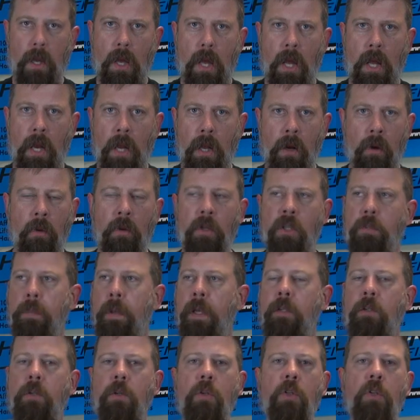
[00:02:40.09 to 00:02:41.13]
And I don't
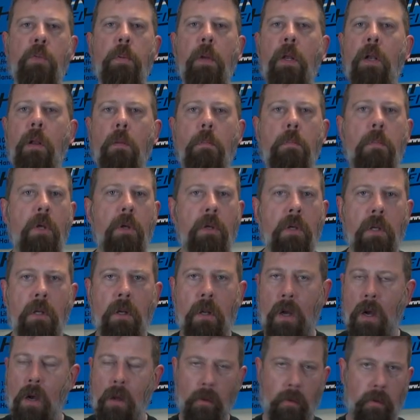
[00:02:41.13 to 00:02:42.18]
expect you to spend $1 million.
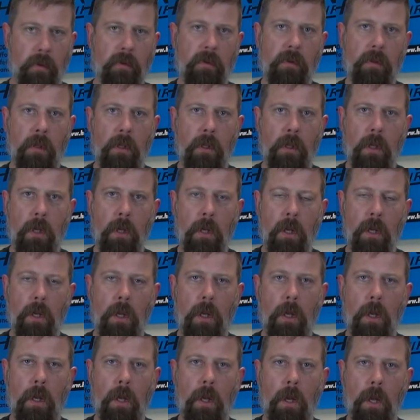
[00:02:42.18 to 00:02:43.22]

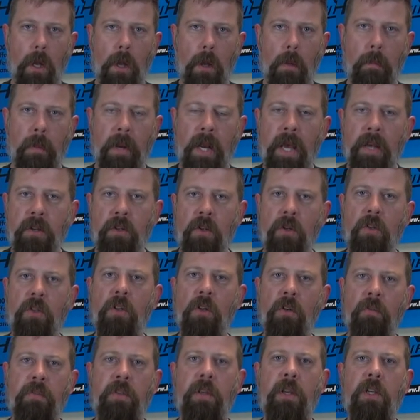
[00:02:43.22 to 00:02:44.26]
But ask
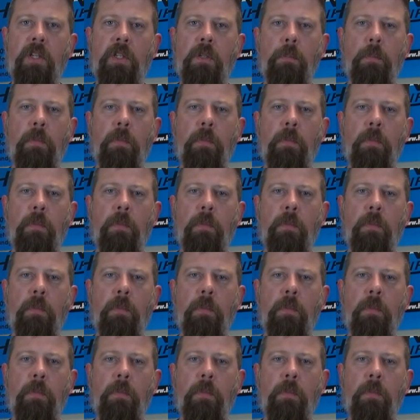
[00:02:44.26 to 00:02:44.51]
yourself this,